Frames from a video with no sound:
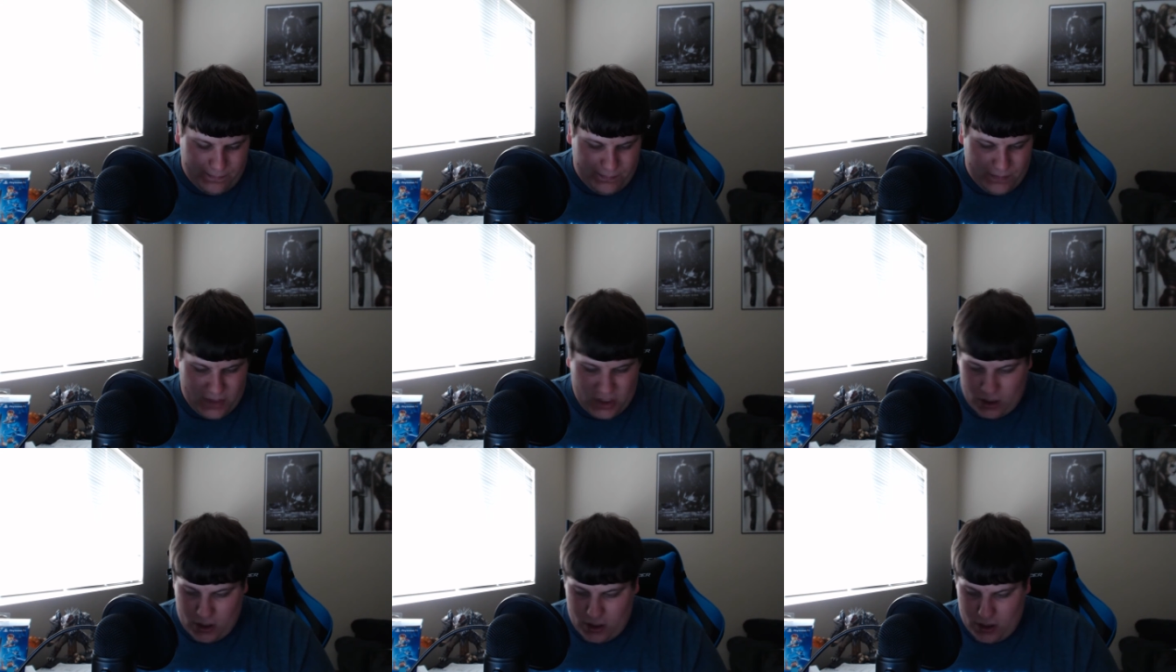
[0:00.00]

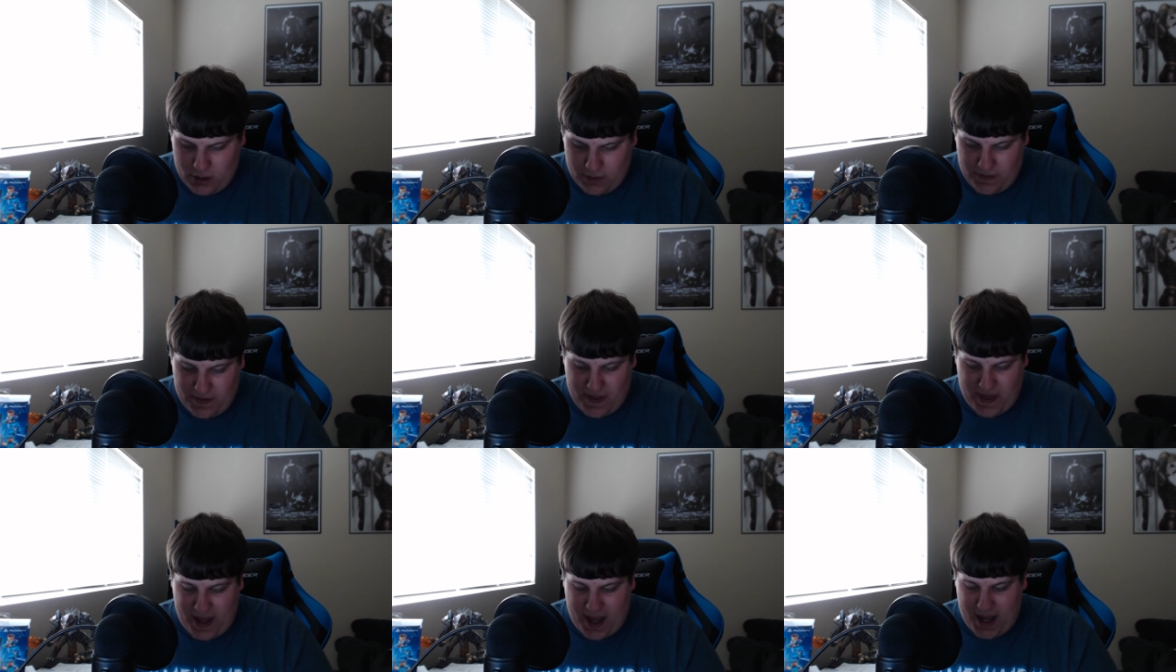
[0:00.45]
So
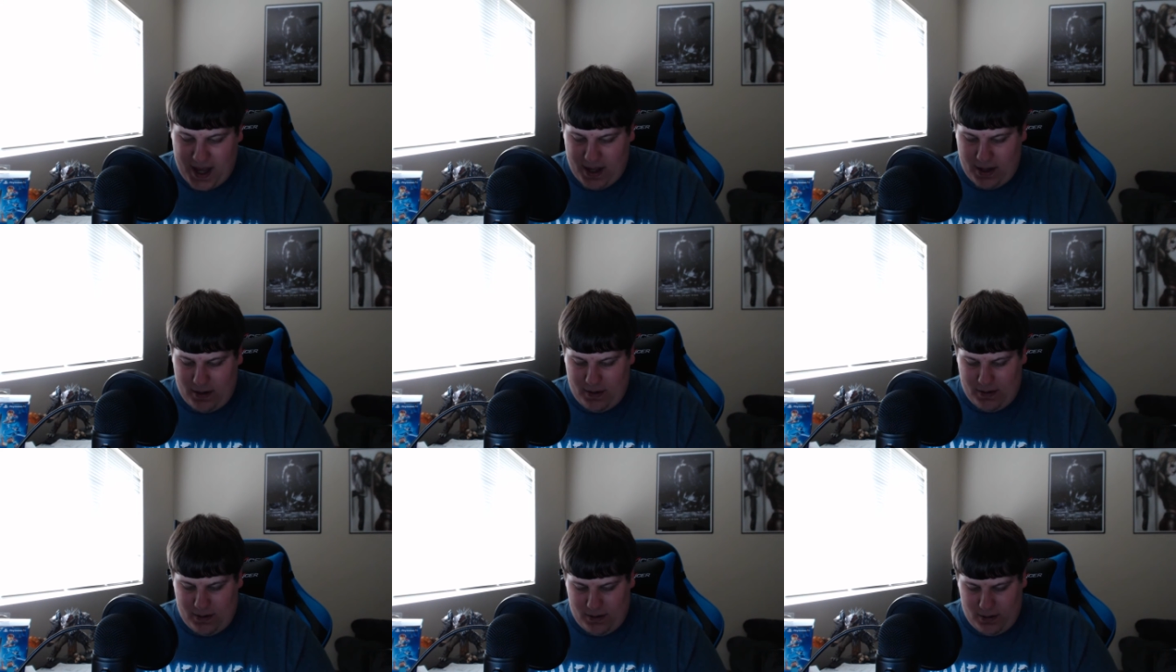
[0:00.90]

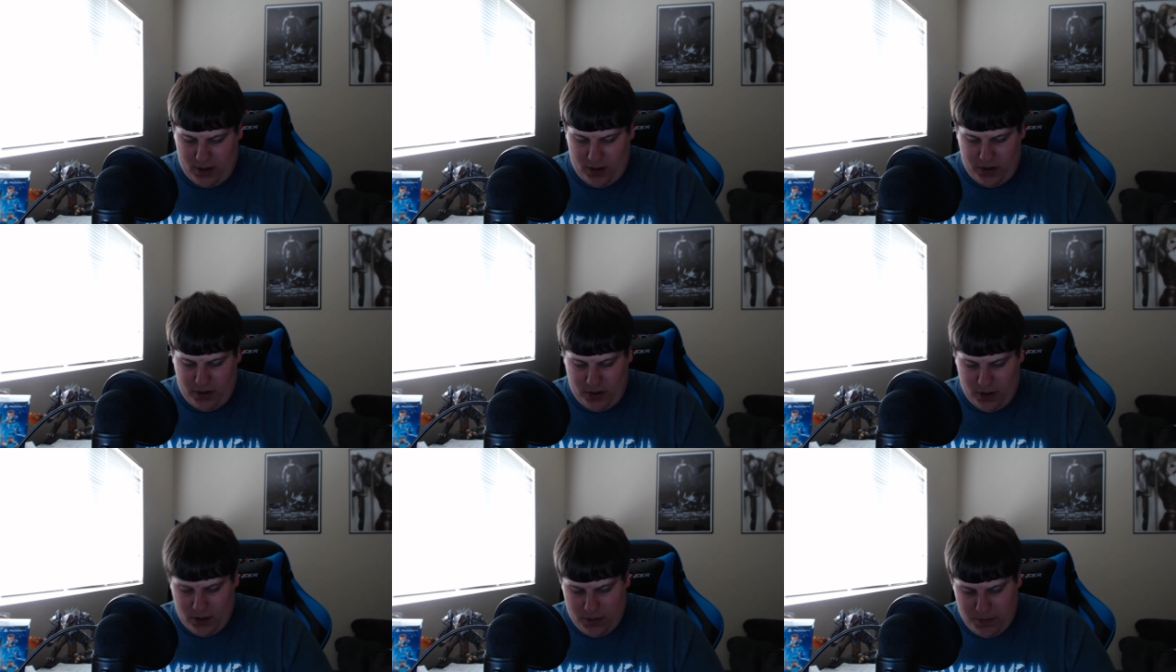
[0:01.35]
that
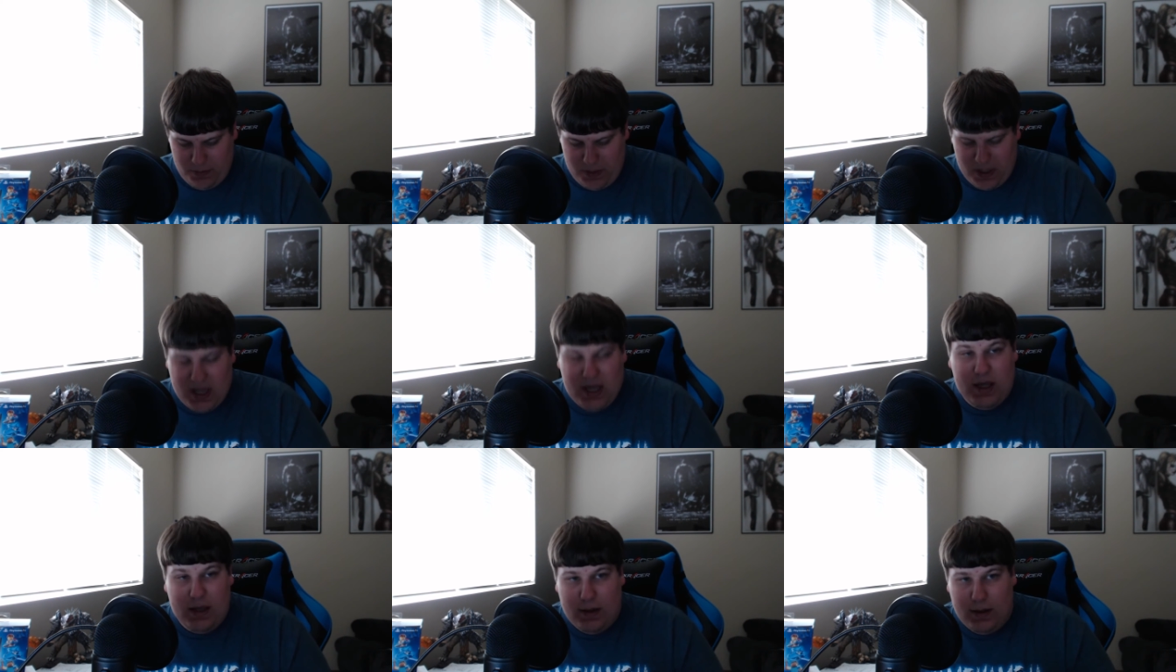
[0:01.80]
could
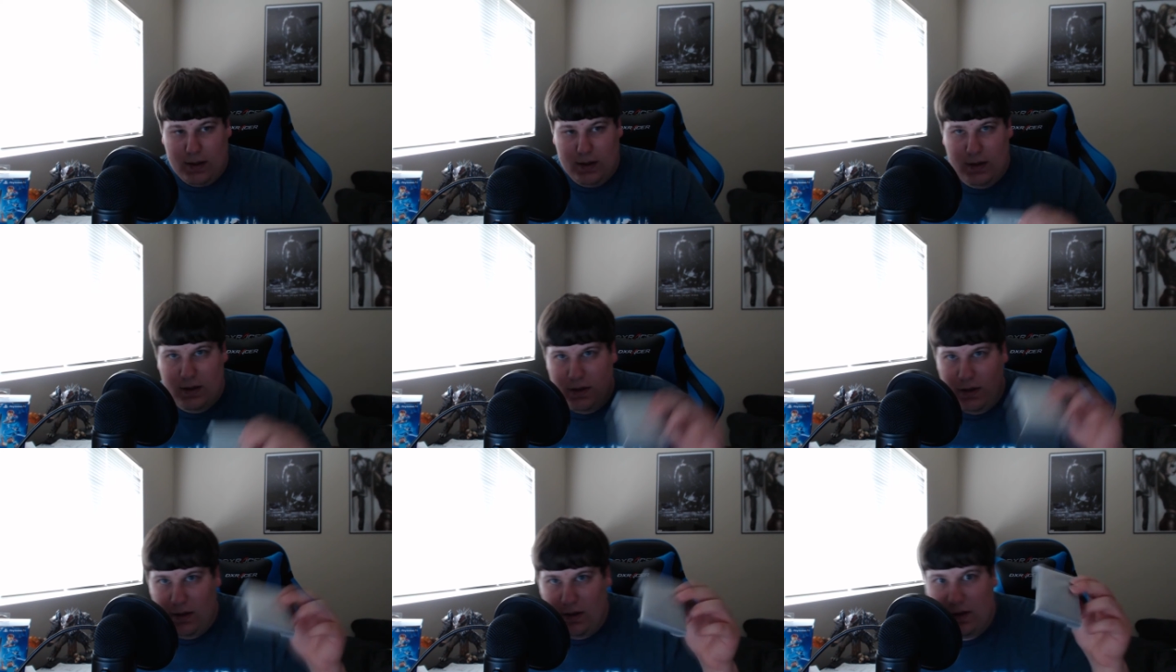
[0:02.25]
be
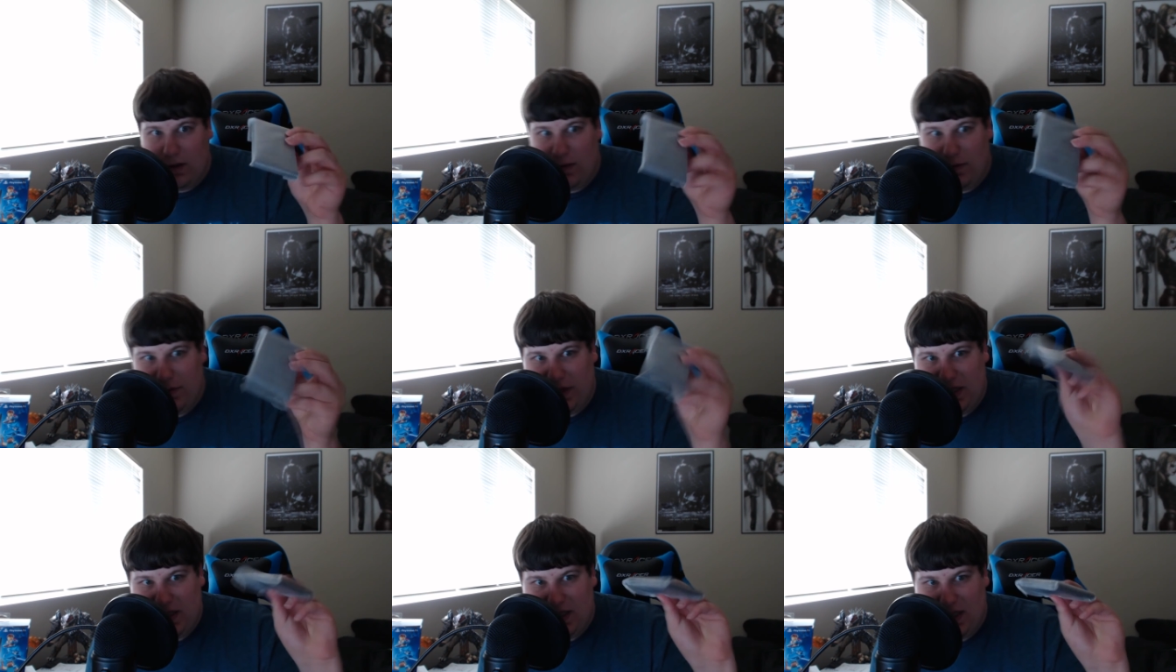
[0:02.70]
the
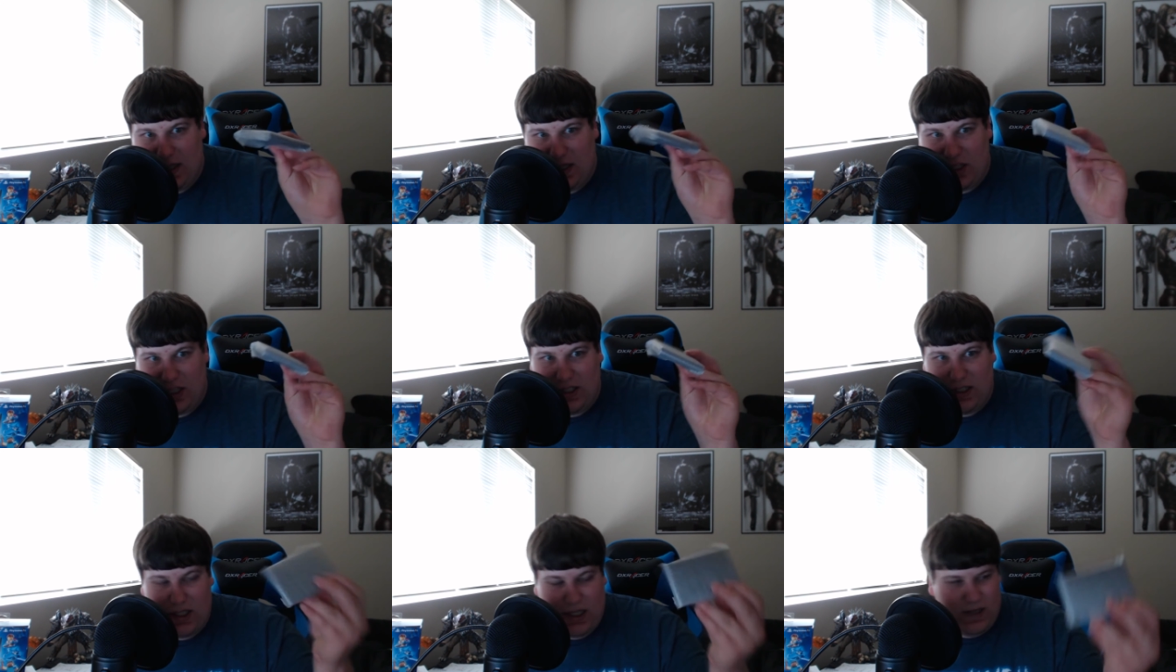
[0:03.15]

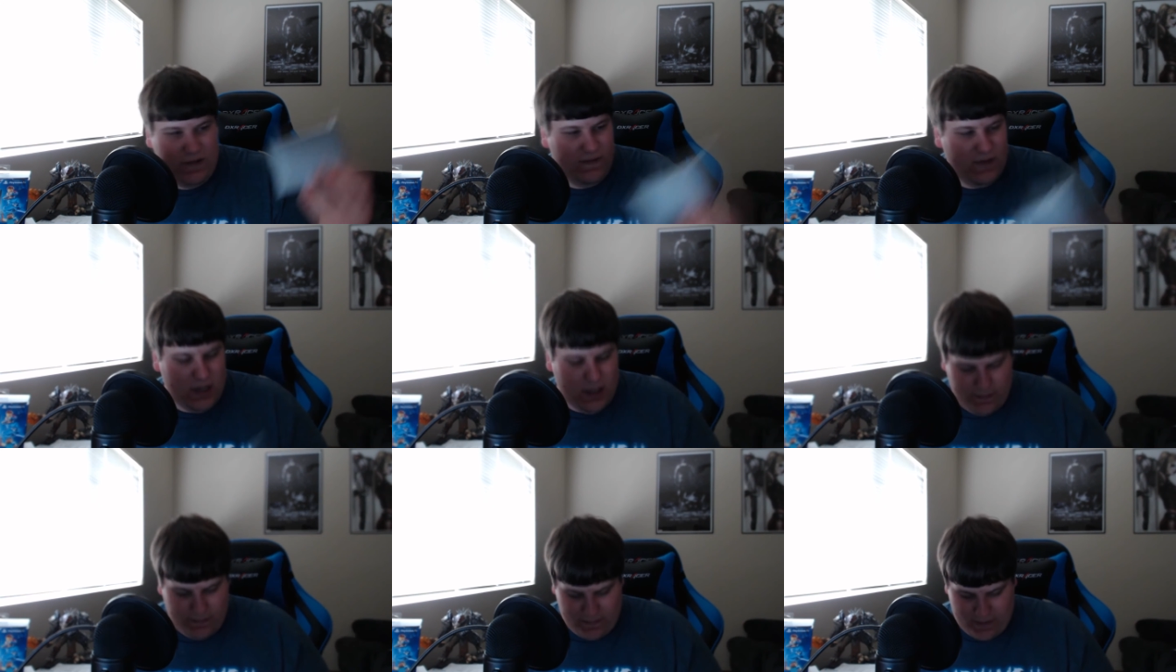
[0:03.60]
PlayStation
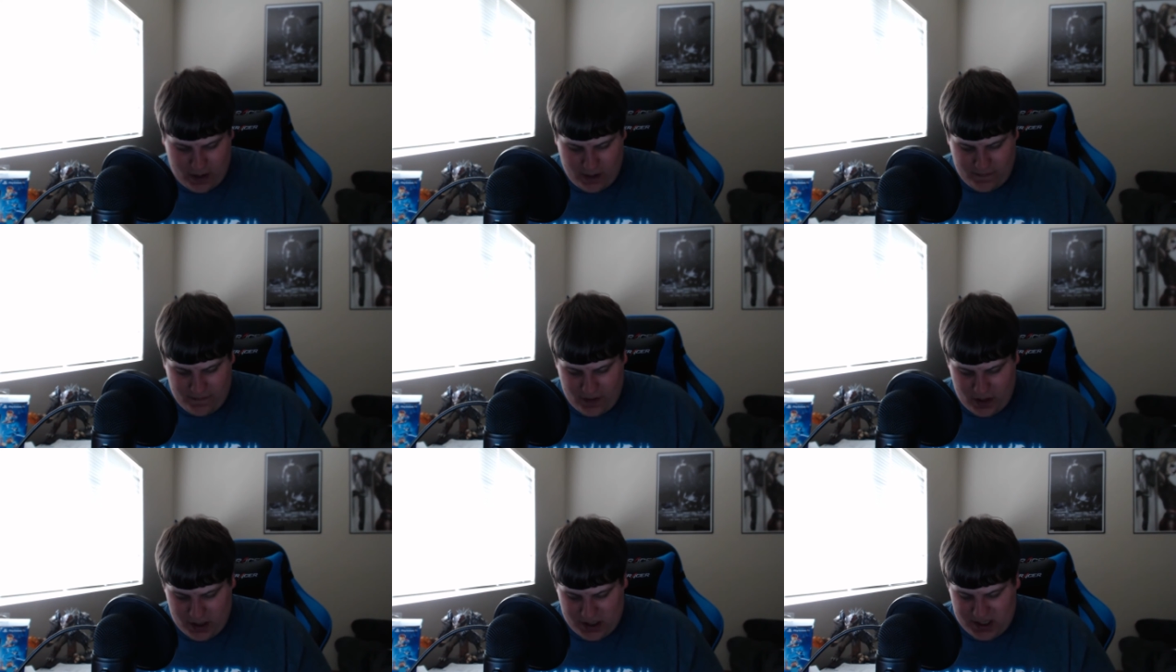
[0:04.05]
TV. Very,
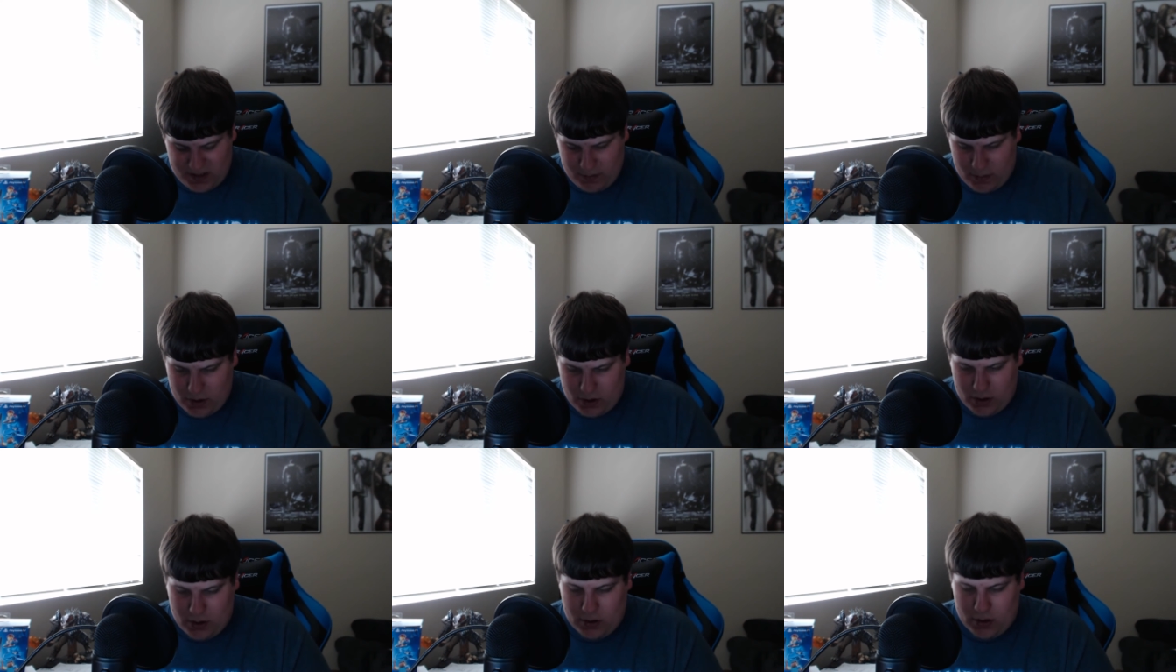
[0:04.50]
very
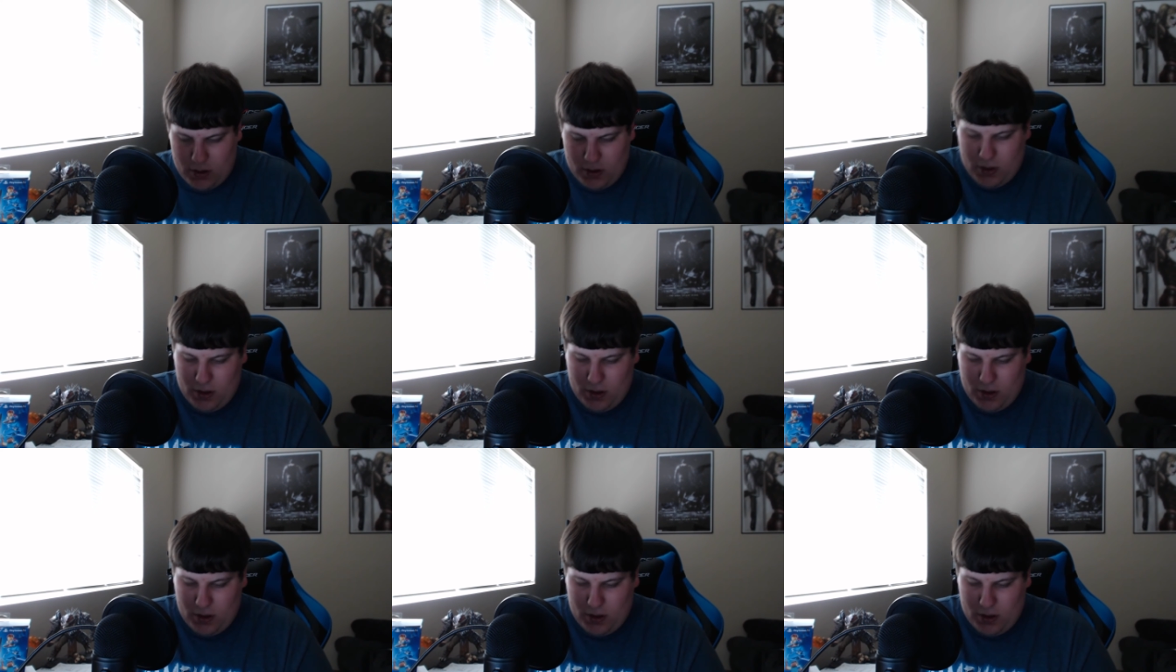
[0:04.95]
small.